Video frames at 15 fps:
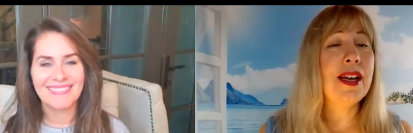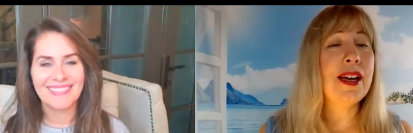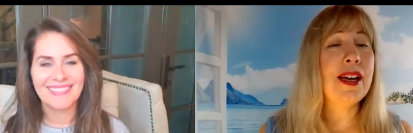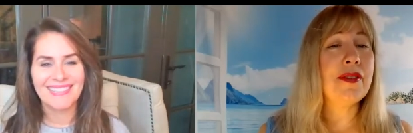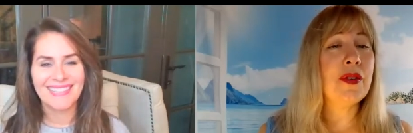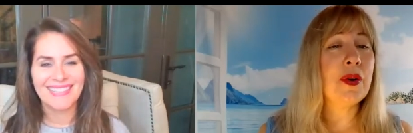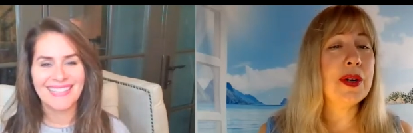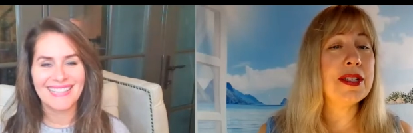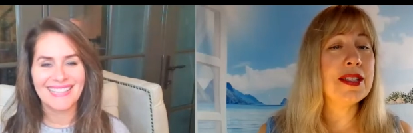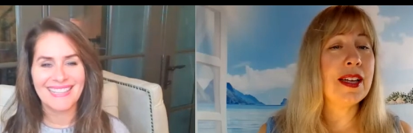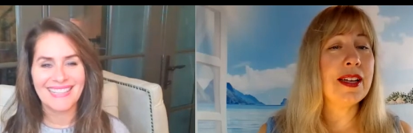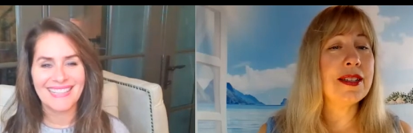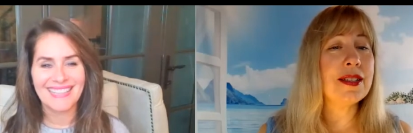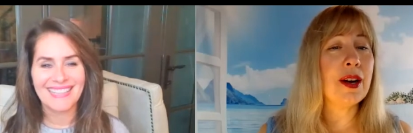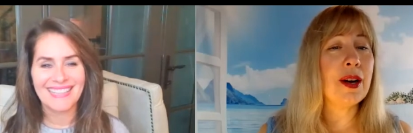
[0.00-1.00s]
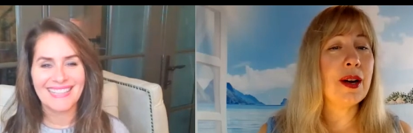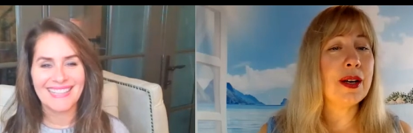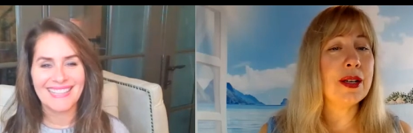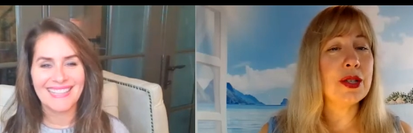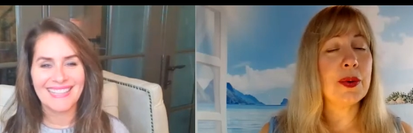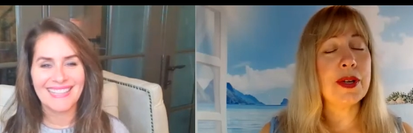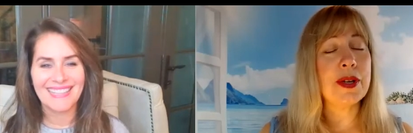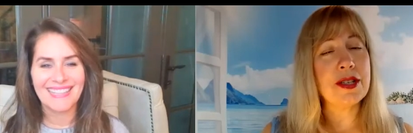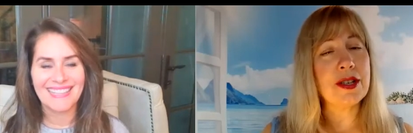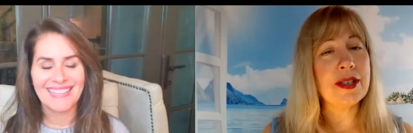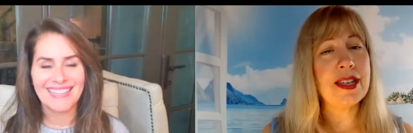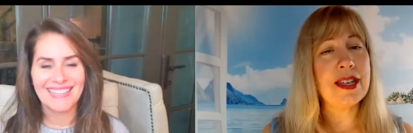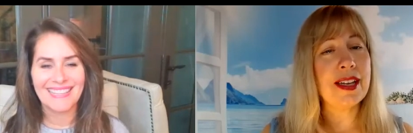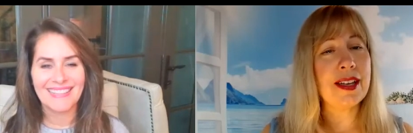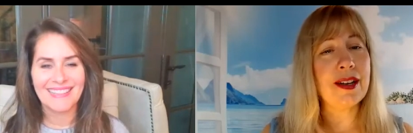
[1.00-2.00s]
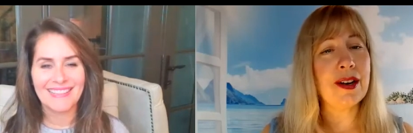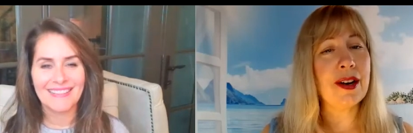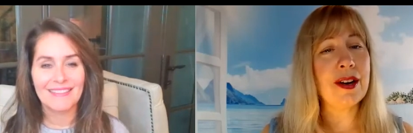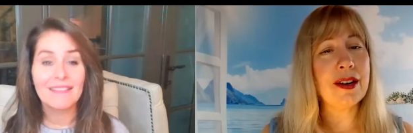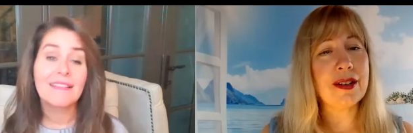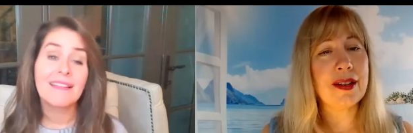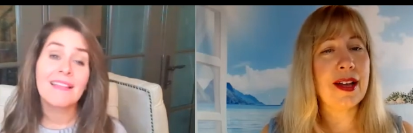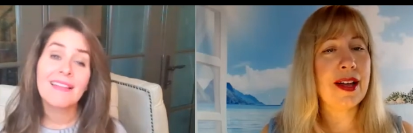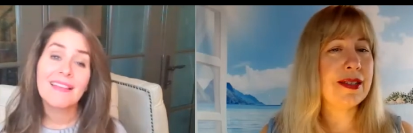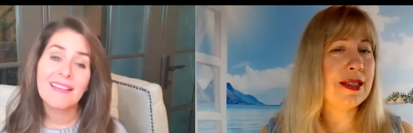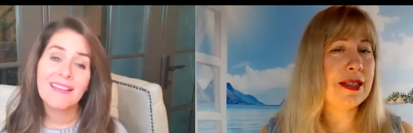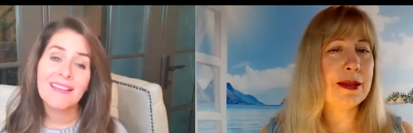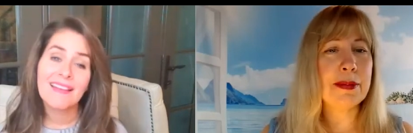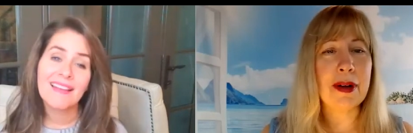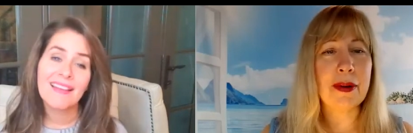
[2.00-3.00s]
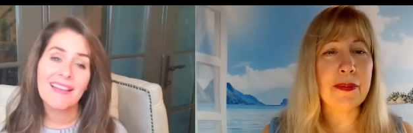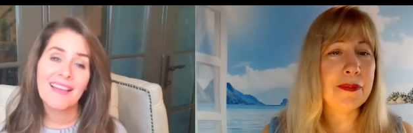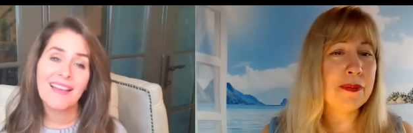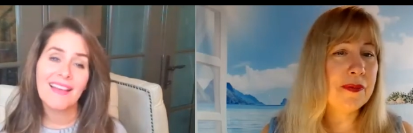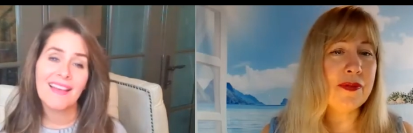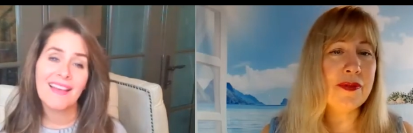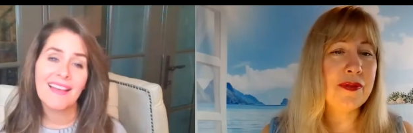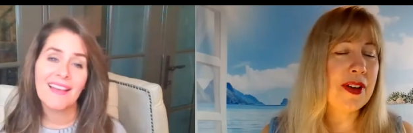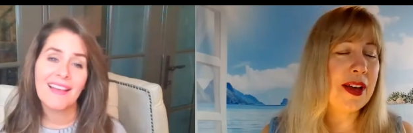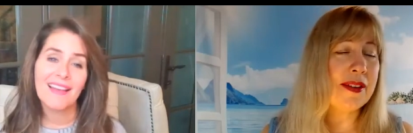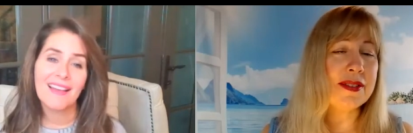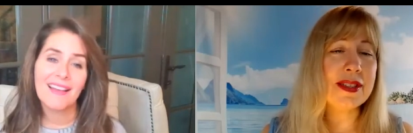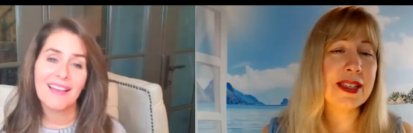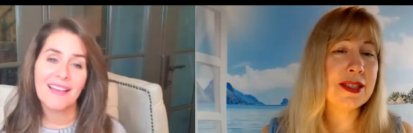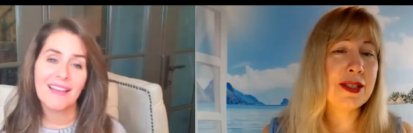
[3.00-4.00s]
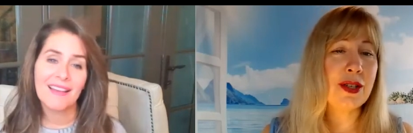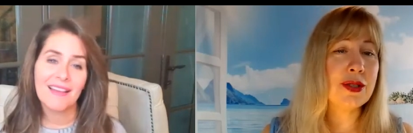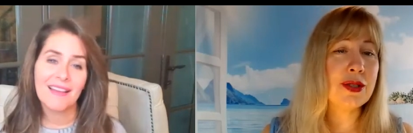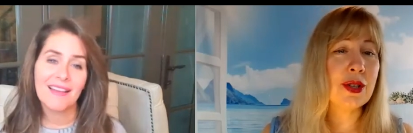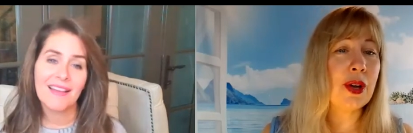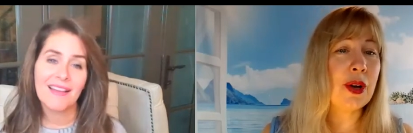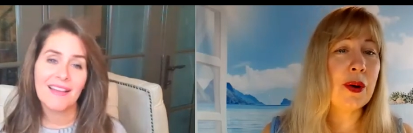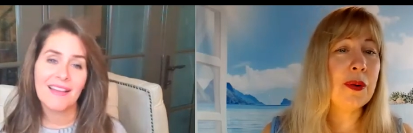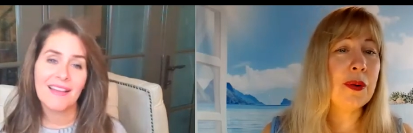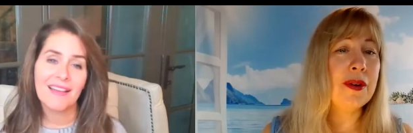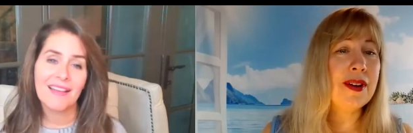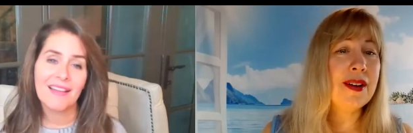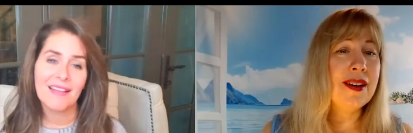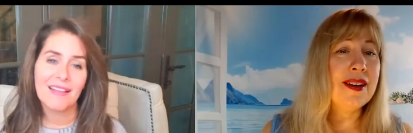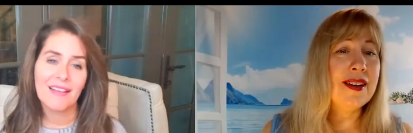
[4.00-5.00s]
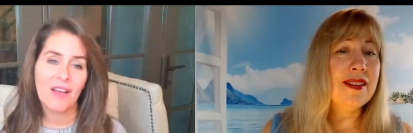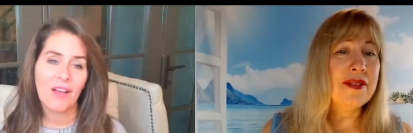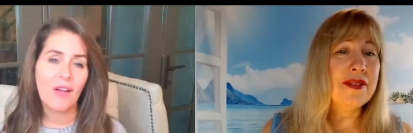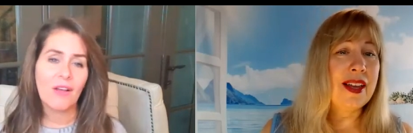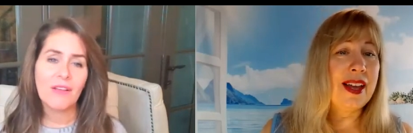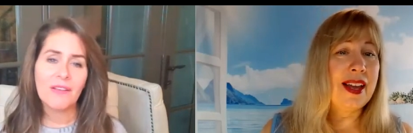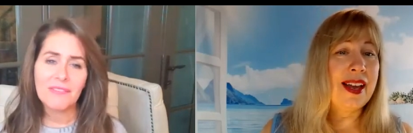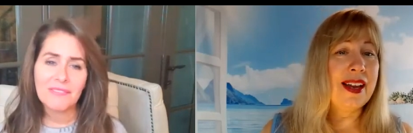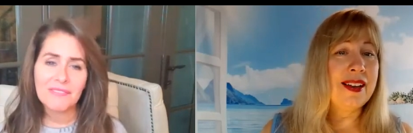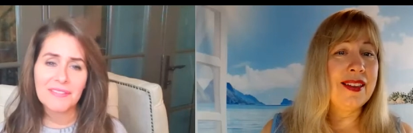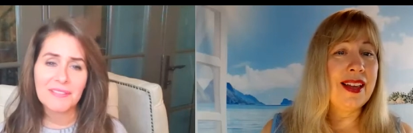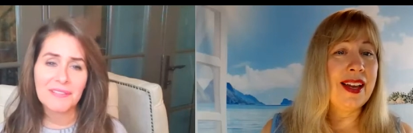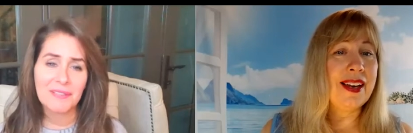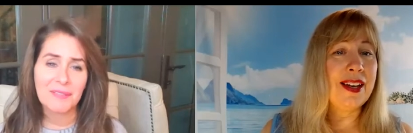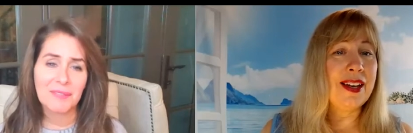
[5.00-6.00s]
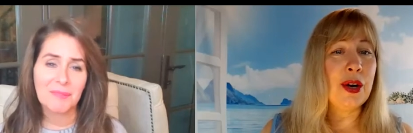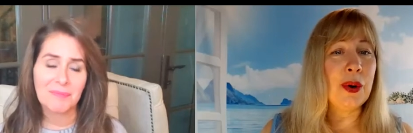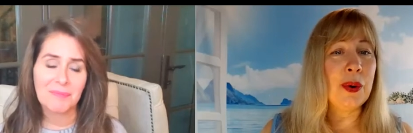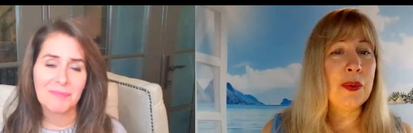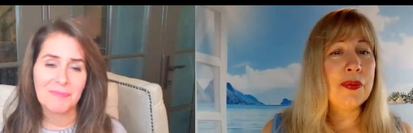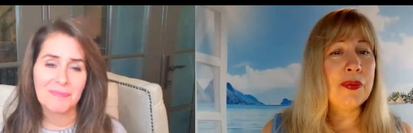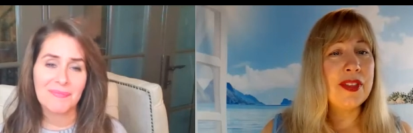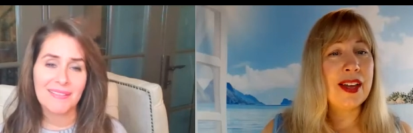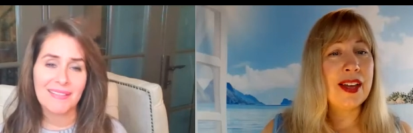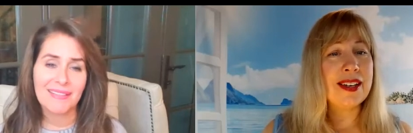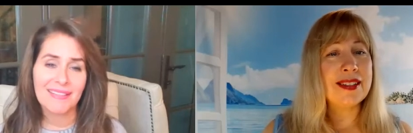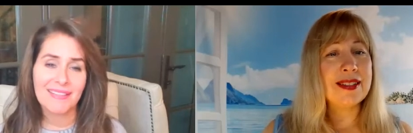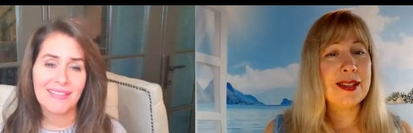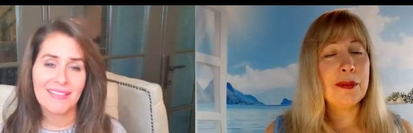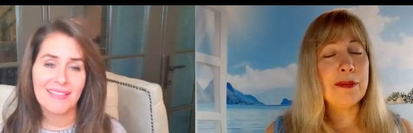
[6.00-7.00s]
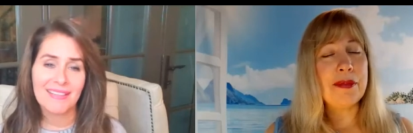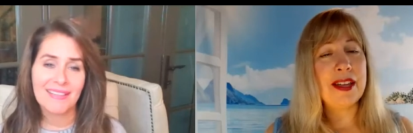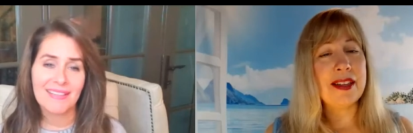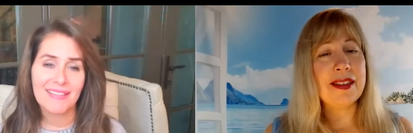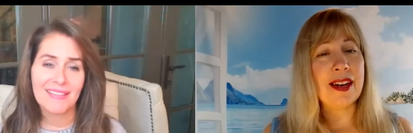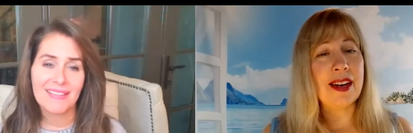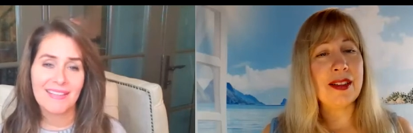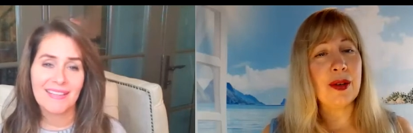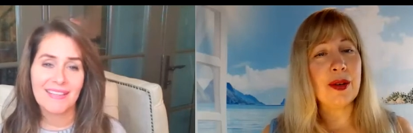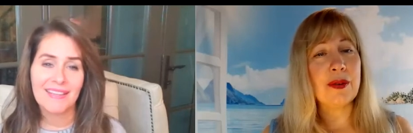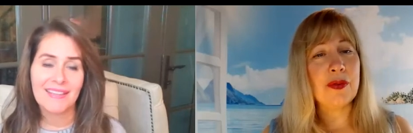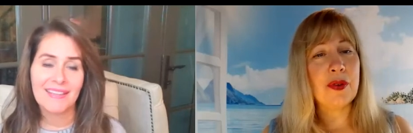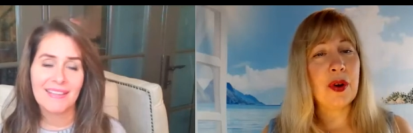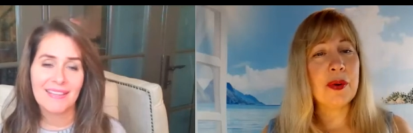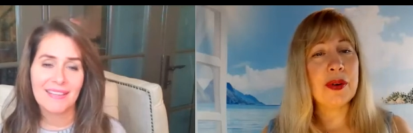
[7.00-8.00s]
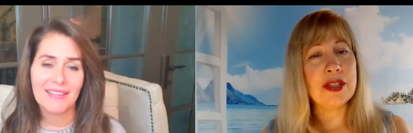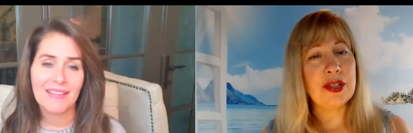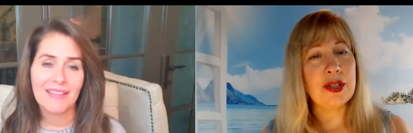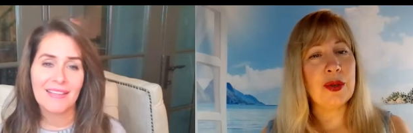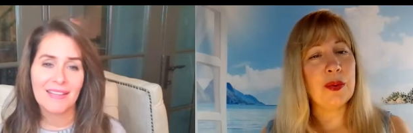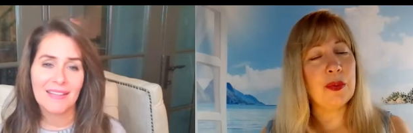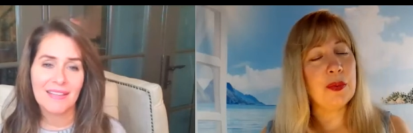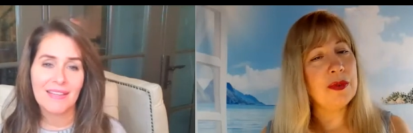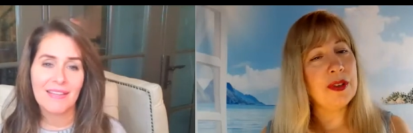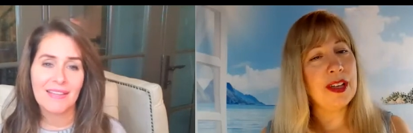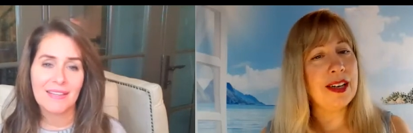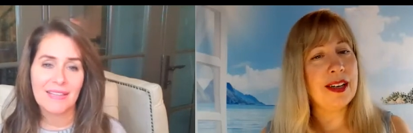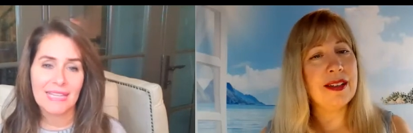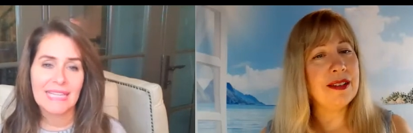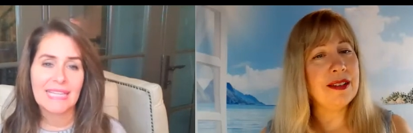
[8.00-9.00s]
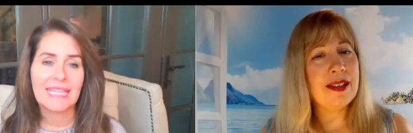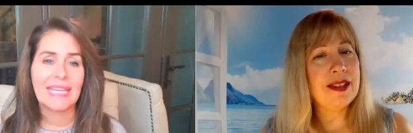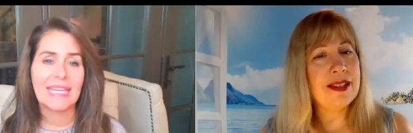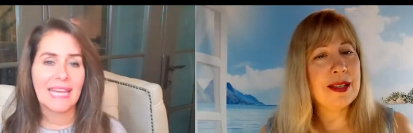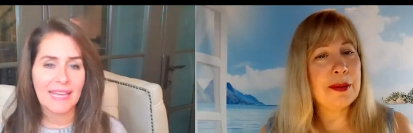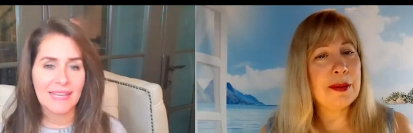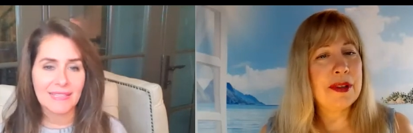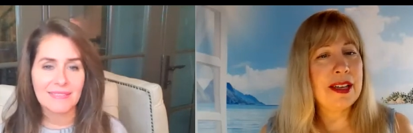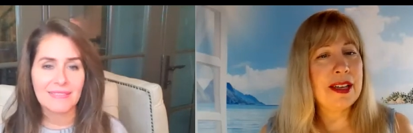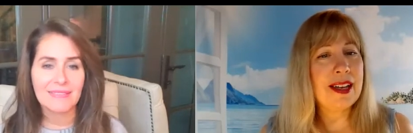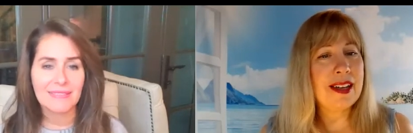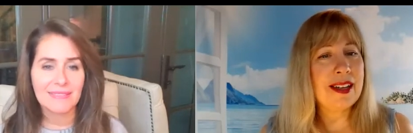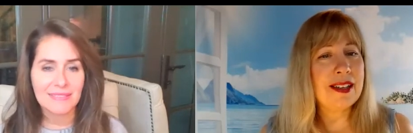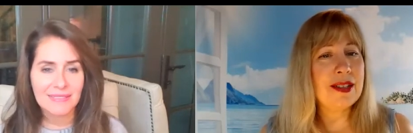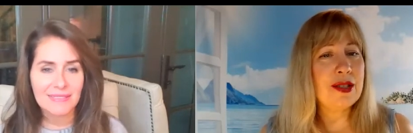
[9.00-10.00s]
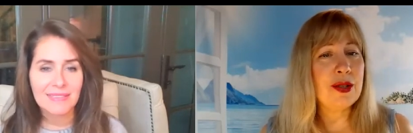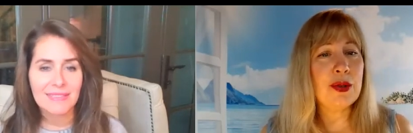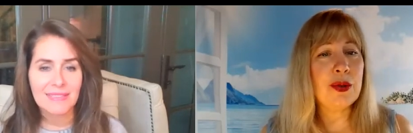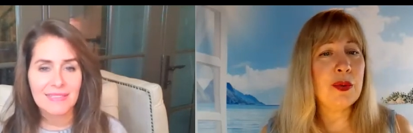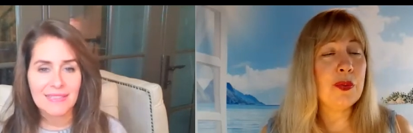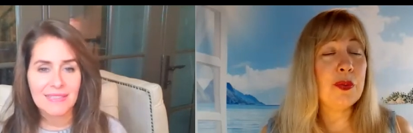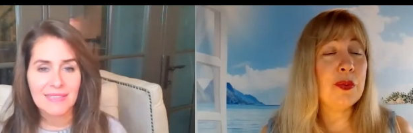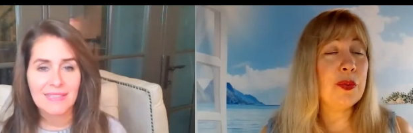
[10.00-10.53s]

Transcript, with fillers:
Speaker 1: and I've always liked art. So I started taking art classes about five, six years ago. Awesome. And that, you know, that is something that I look forward to. And it's something I can do